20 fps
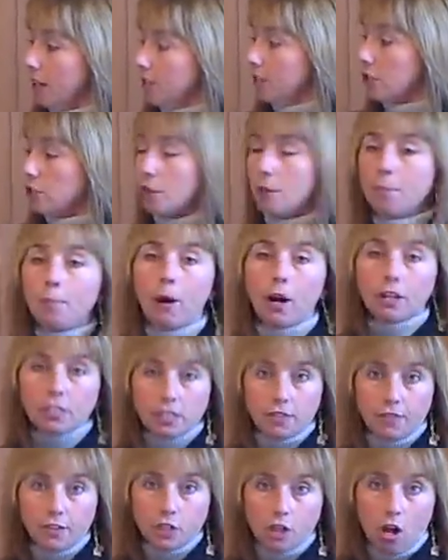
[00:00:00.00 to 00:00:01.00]
certain
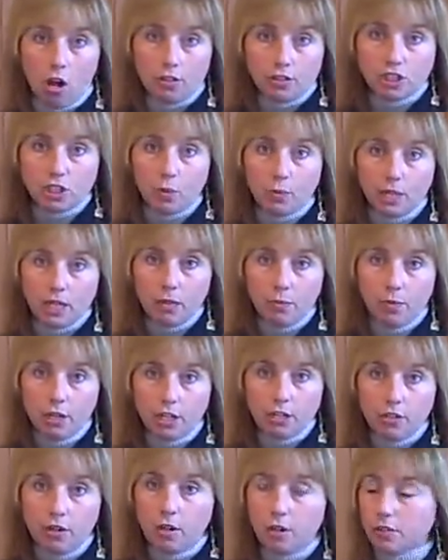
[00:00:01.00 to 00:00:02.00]
parts of the doll. So we didn't want
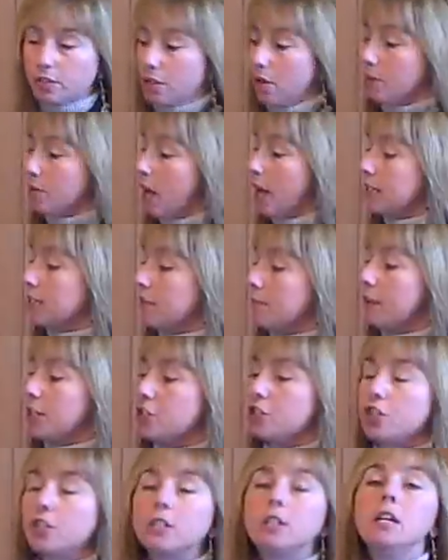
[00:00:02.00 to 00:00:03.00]
to do ozone, not to
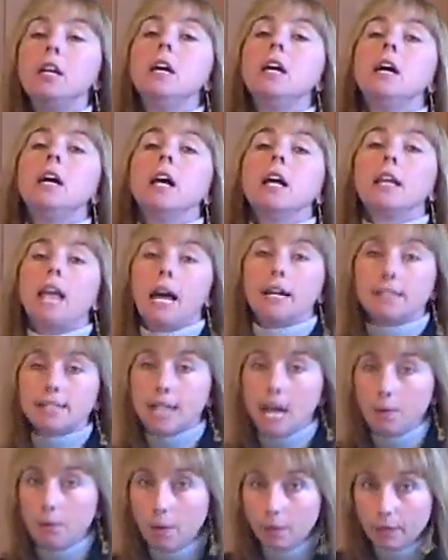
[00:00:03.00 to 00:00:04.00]
mention last
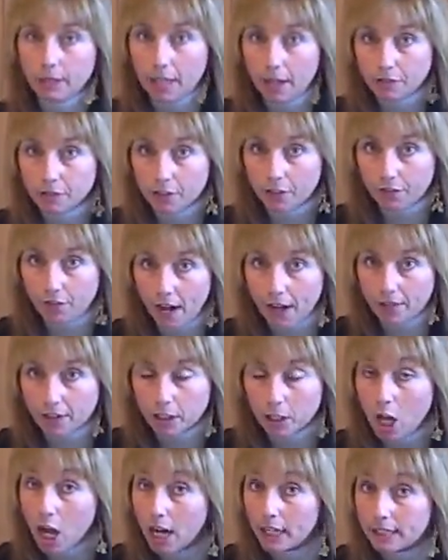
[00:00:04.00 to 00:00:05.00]
night when we left at 5
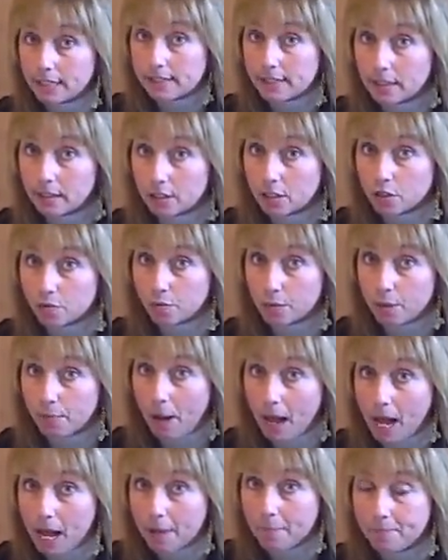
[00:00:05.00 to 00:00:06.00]
o'clock and set this room
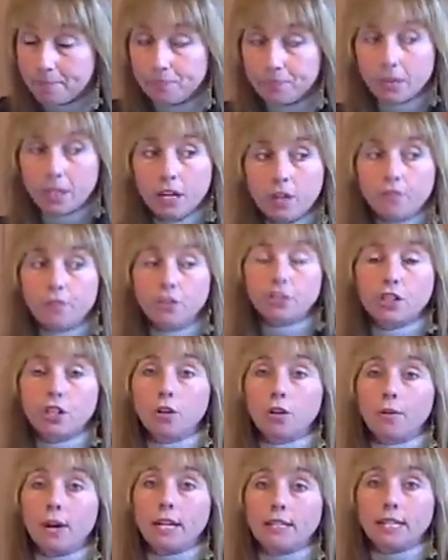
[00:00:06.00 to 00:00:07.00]
up for
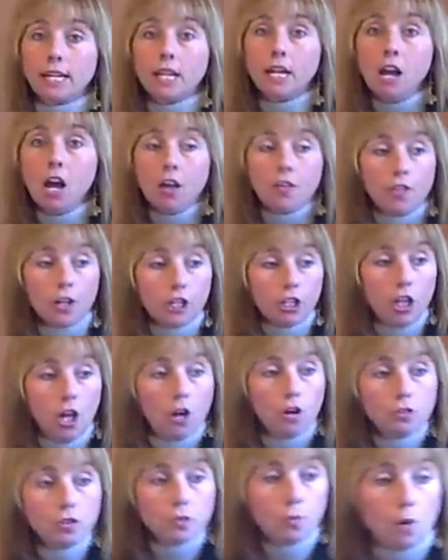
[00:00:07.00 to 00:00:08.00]
deodorizing, the
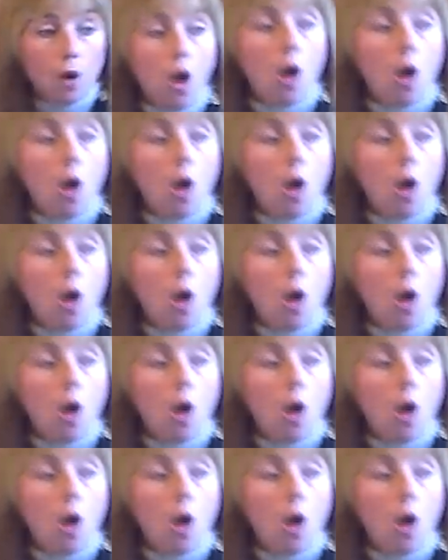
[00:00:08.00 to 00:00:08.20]
clothes were